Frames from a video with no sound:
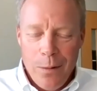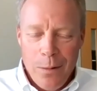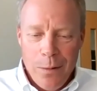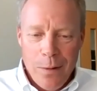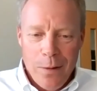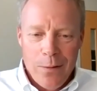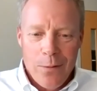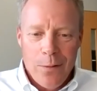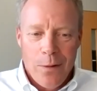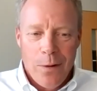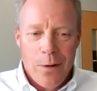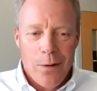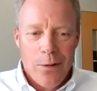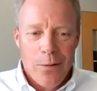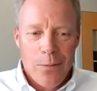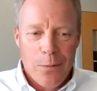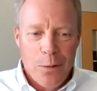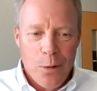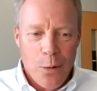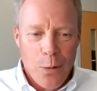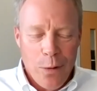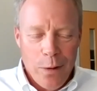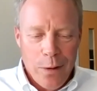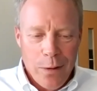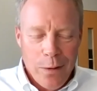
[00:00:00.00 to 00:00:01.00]
as far as
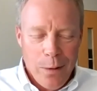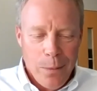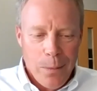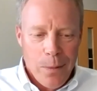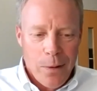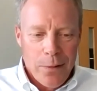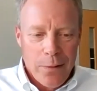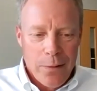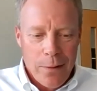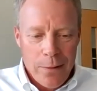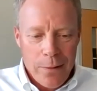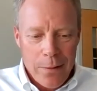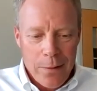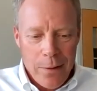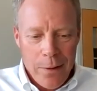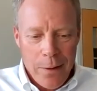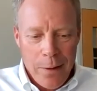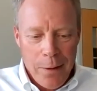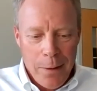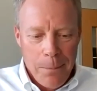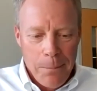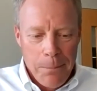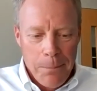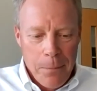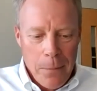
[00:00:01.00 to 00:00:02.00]
growing their business,
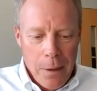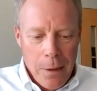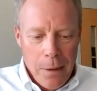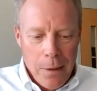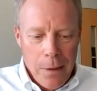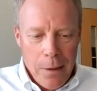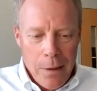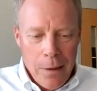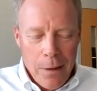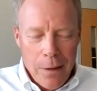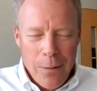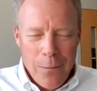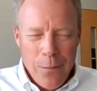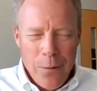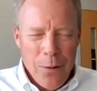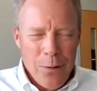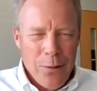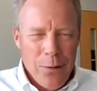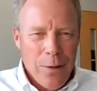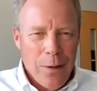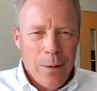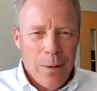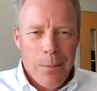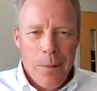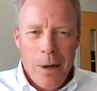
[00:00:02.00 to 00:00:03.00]
the first
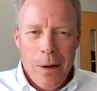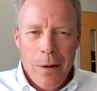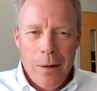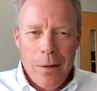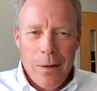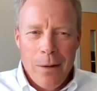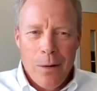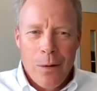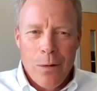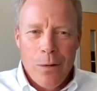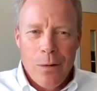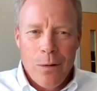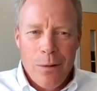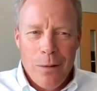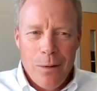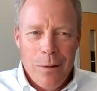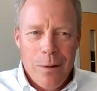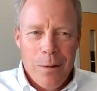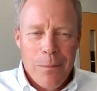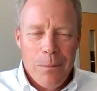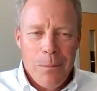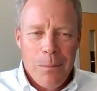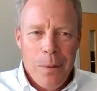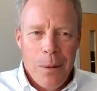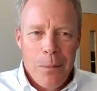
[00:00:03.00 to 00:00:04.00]
thing about
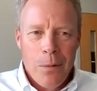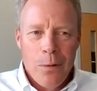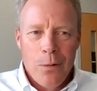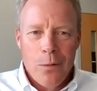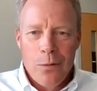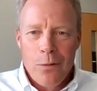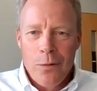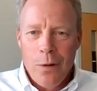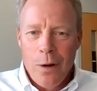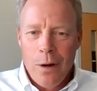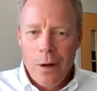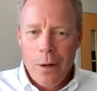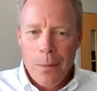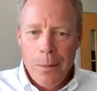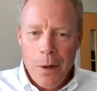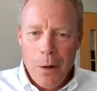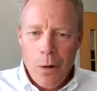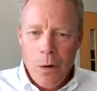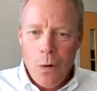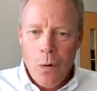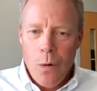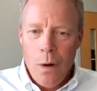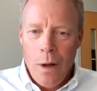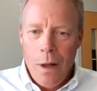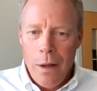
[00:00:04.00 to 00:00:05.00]
people who talk
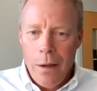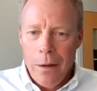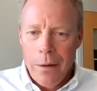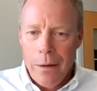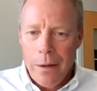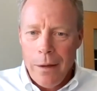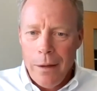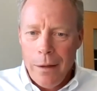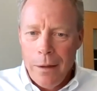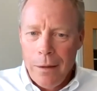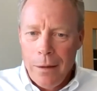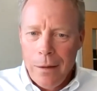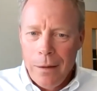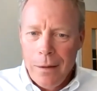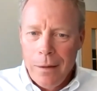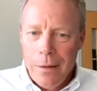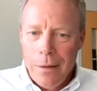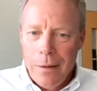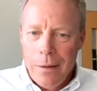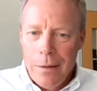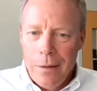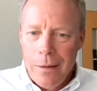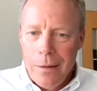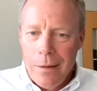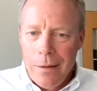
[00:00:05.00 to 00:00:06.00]
about quality,
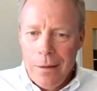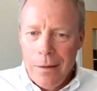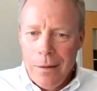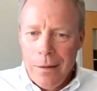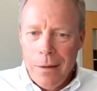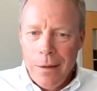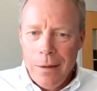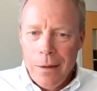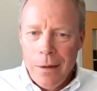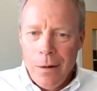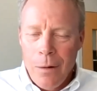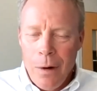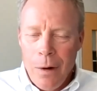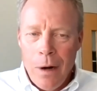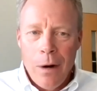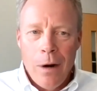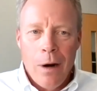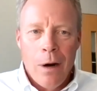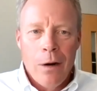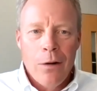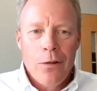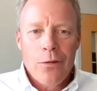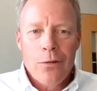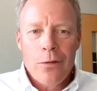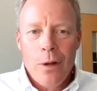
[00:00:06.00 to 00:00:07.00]

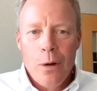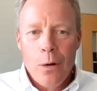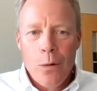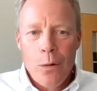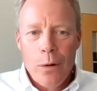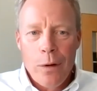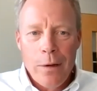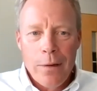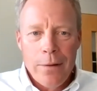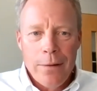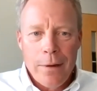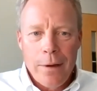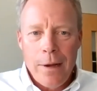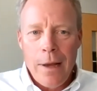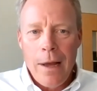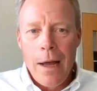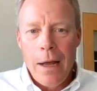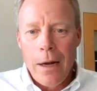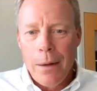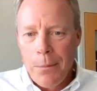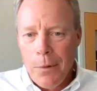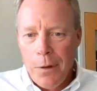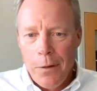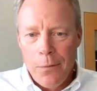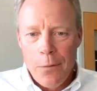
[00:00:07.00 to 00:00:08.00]
our slogan is
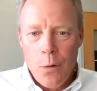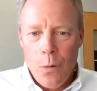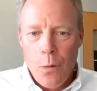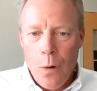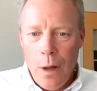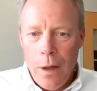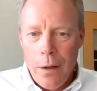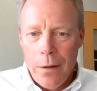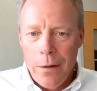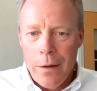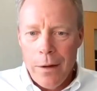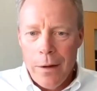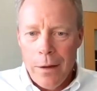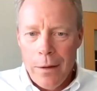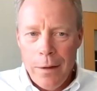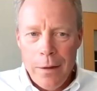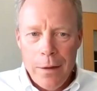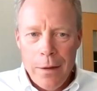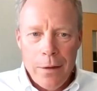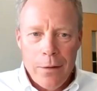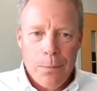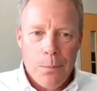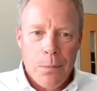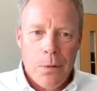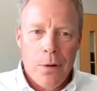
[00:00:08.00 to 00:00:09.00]
economy of quality. I
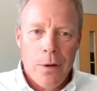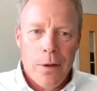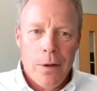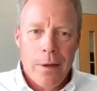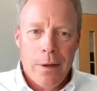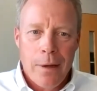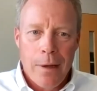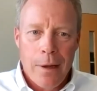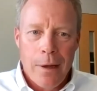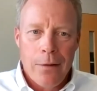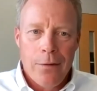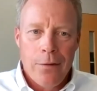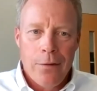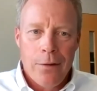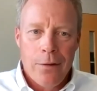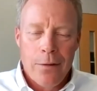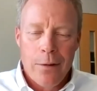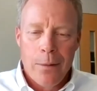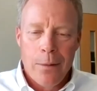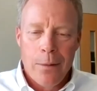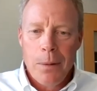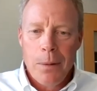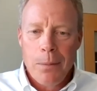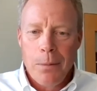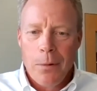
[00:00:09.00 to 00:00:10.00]
think it's pretty catchy.
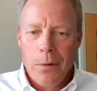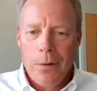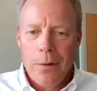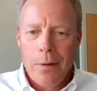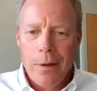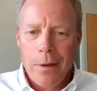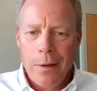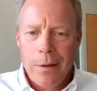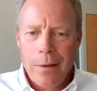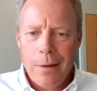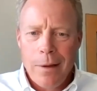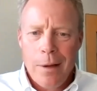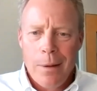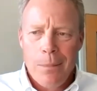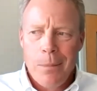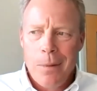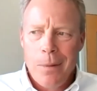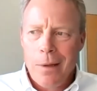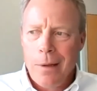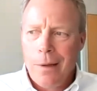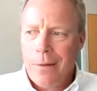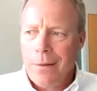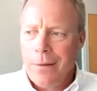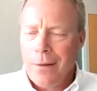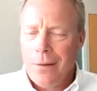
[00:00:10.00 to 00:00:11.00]
people think that
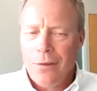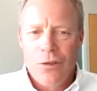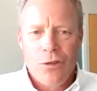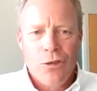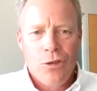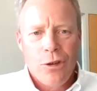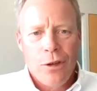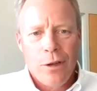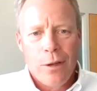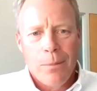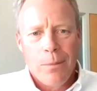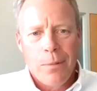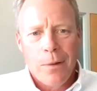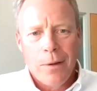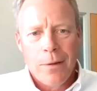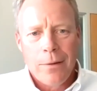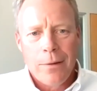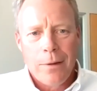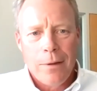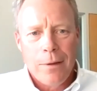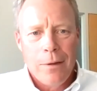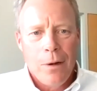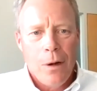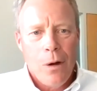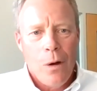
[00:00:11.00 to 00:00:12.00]
means it's cheap. I
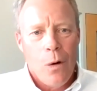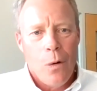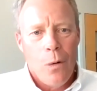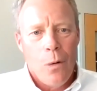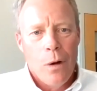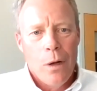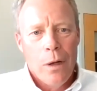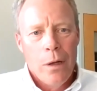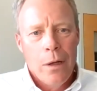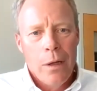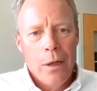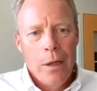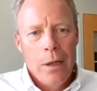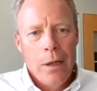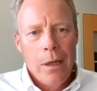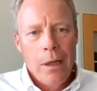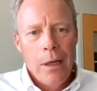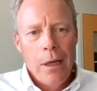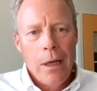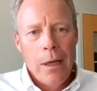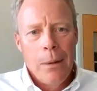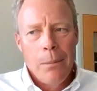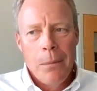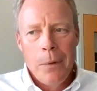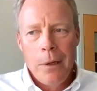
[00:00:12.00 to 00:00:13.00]
said no.
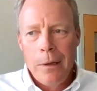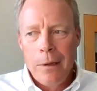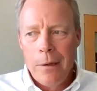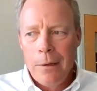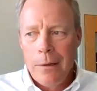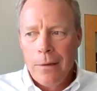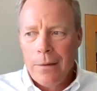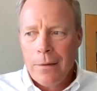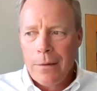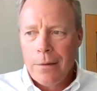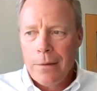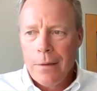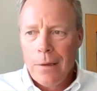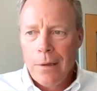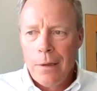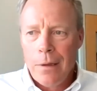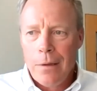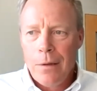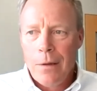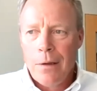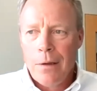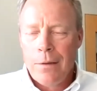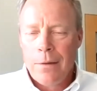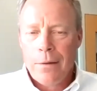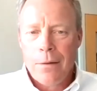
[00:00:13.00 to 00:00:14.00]
It means
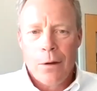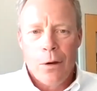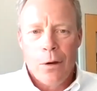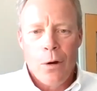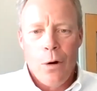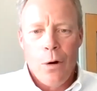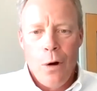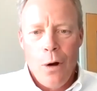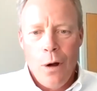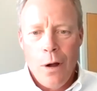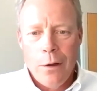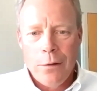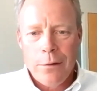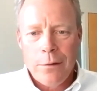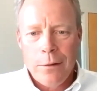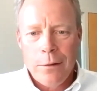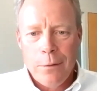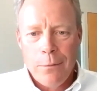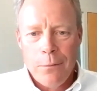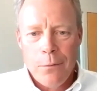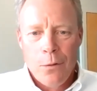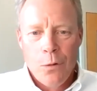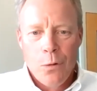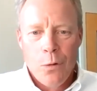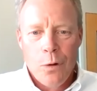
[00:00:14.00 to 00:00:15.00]
it's the cost
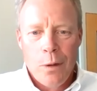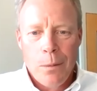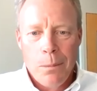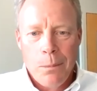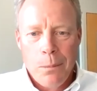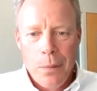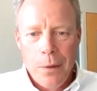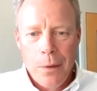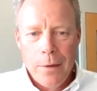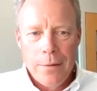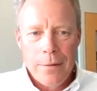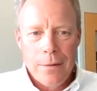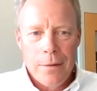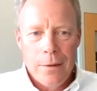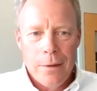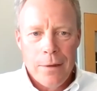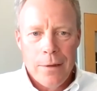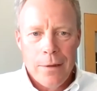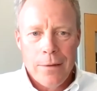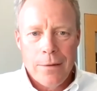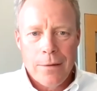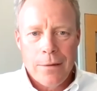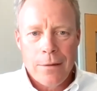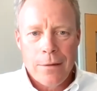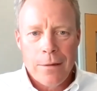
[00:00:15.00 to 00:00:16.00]
of doing
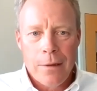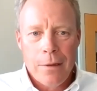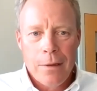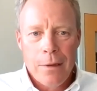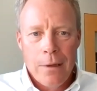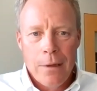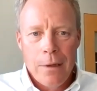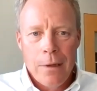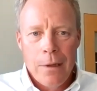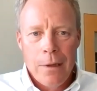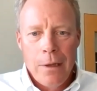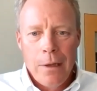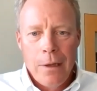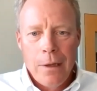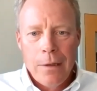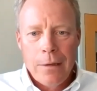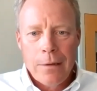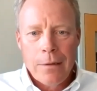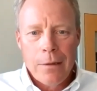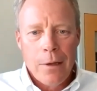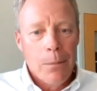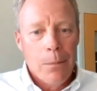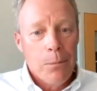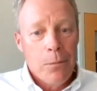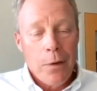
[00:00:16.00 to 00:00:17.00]
business.
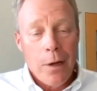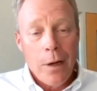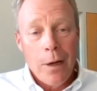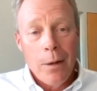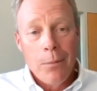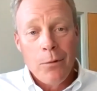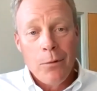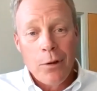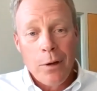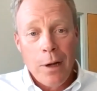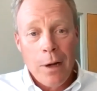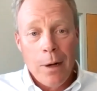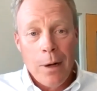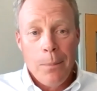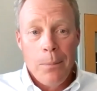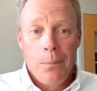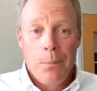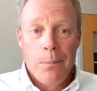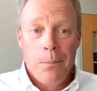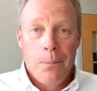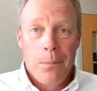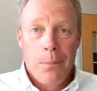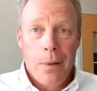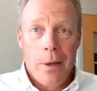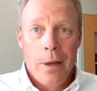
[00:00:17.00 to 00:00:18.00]
Sometimes you got to
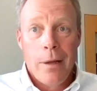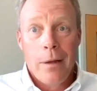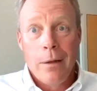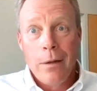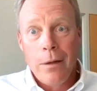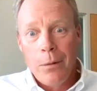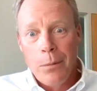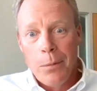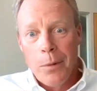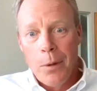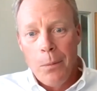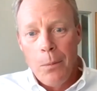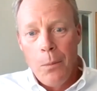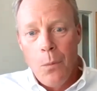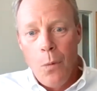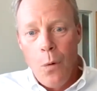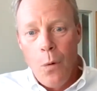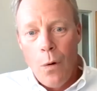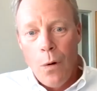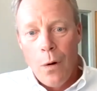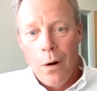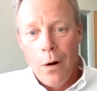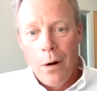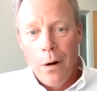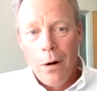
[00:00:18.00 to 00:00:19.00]
pay a little bit
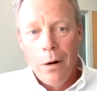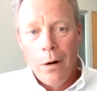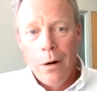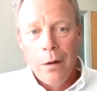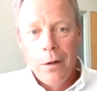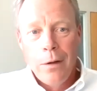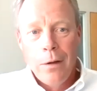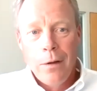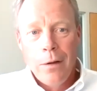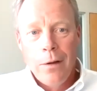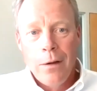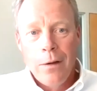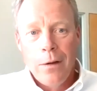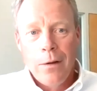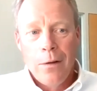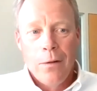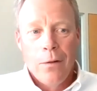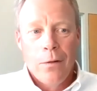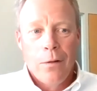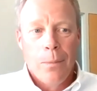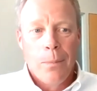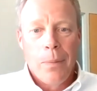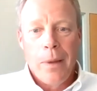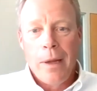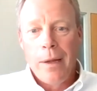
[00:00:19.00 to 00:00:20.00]
more
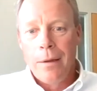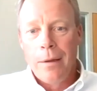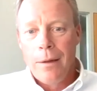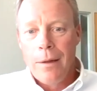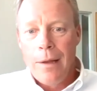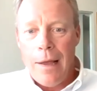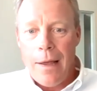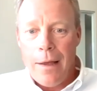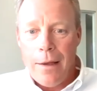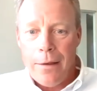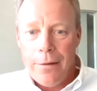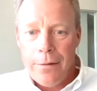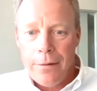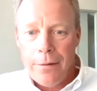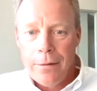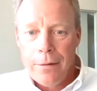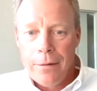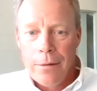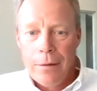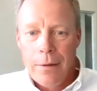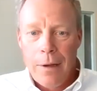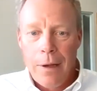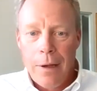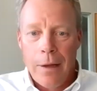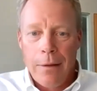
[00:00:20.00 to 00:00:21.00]
to pay
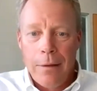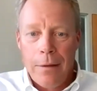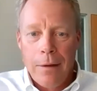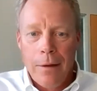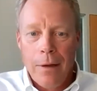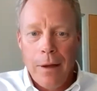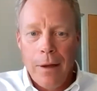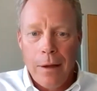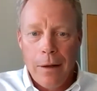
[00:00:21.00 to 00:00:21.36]
less at the